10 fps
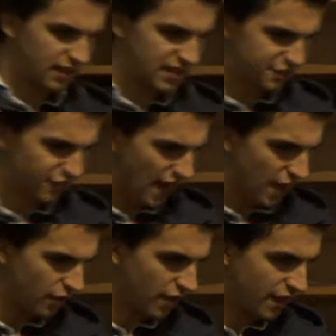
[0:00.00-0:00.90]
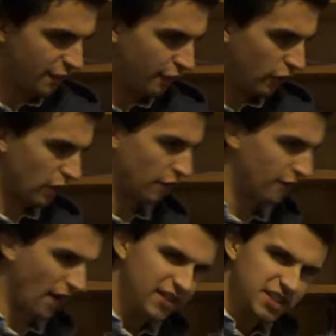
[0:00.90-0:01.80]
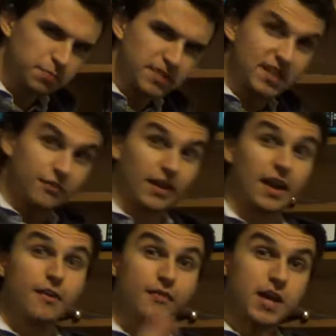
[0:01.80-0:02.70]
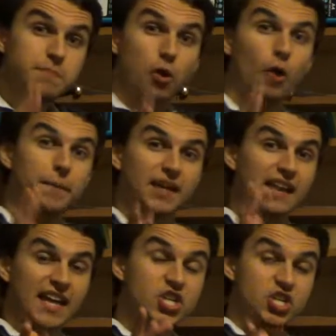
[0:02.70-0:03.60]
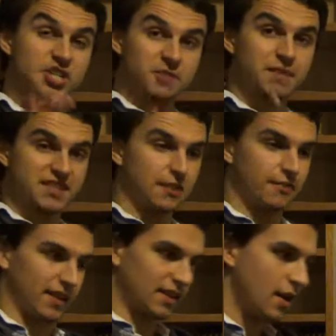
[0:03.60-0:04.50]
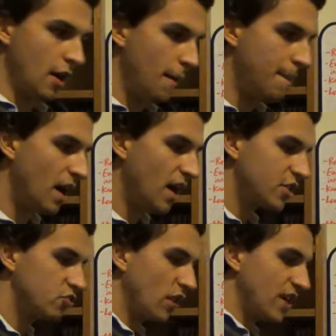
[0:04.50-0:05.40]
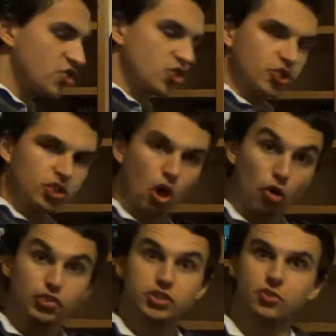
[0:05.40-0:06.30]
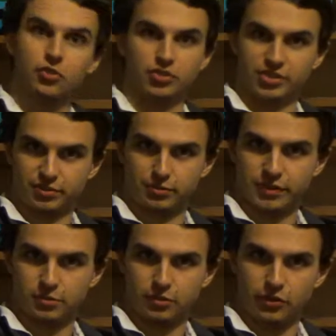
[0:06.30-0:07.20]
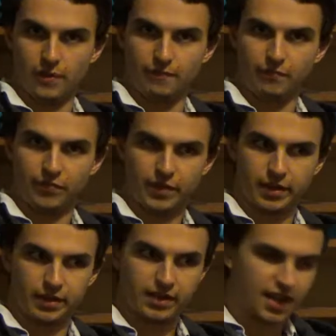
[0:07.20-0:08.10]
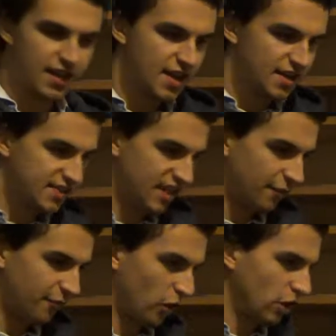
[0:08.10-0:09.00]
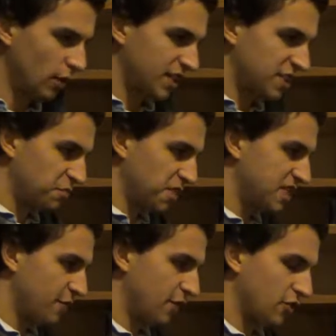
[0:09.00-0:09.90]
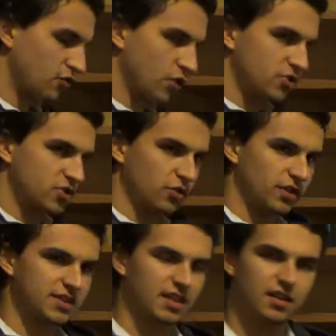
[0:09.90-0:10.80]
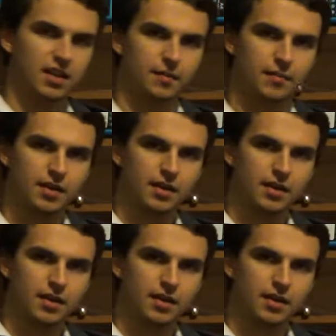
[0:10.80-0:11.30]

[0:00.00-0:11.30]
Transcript: it's found that they follow very specific, very population-specific migration corridors, we call them. Okay, so they're following specific routes all the time.